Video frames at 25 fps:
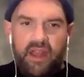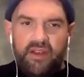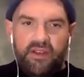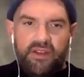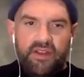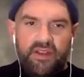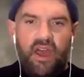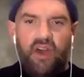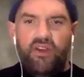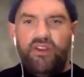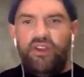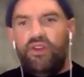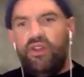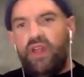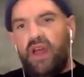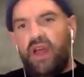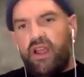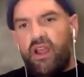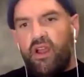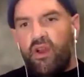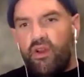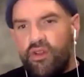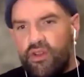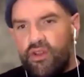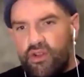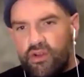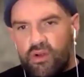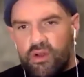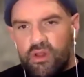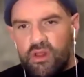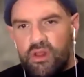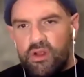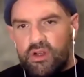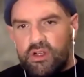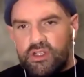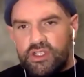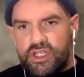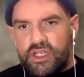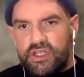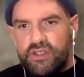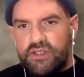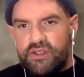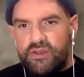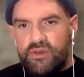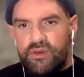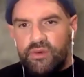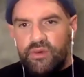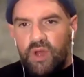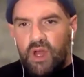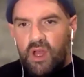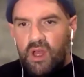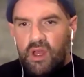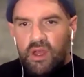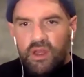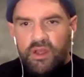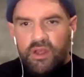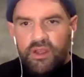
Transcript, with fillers: and tell you like oh you're allergic to